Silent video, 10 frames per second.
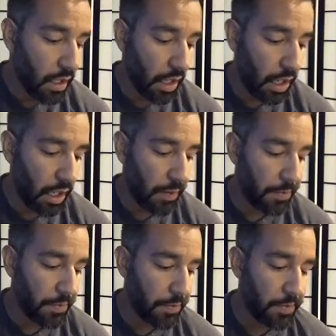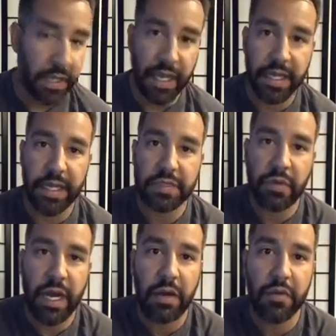Yeah, guys,
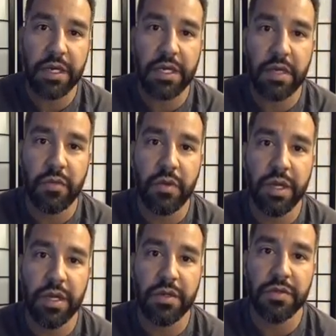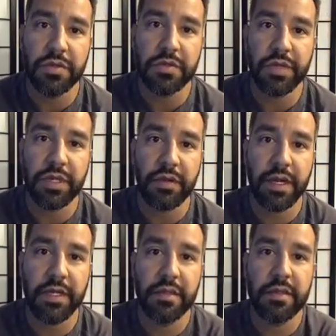wow, what a news week,
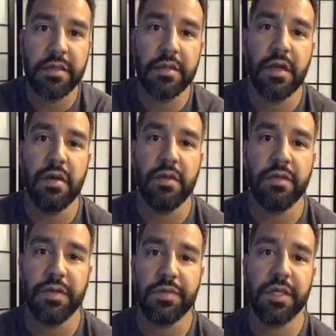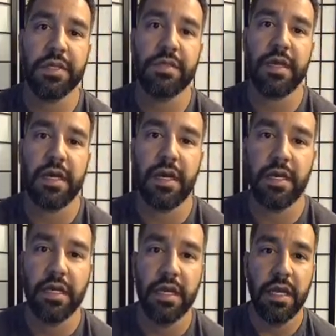right? All over the place. Thought
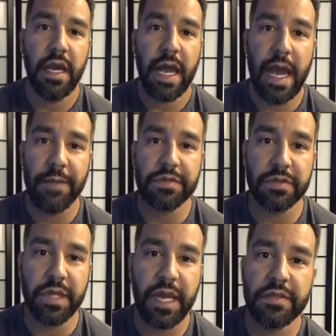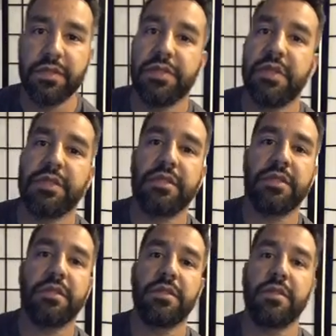I absolutely had to address
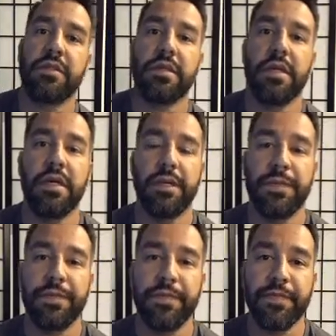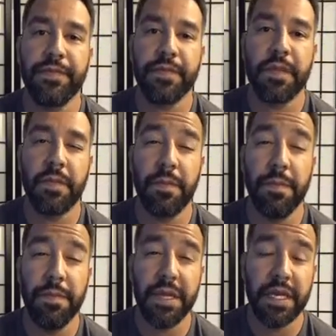this.
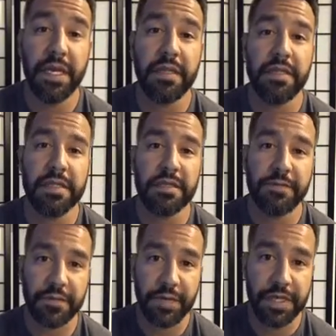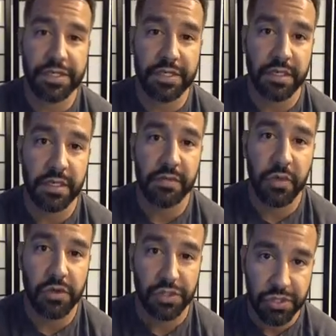Big disinformation,
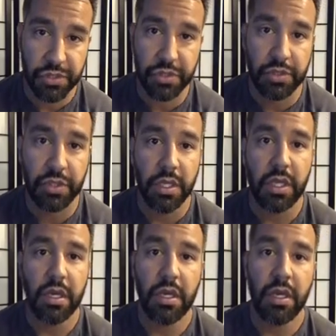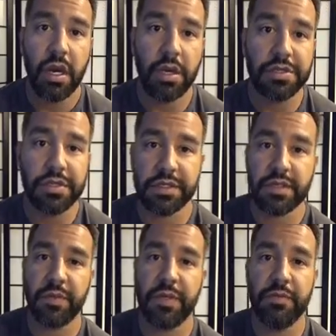emotional heartstrings
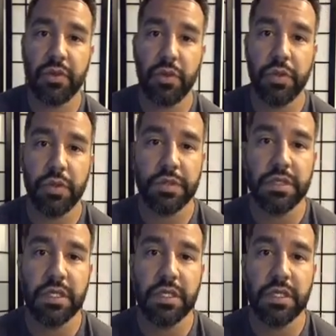are being pulled,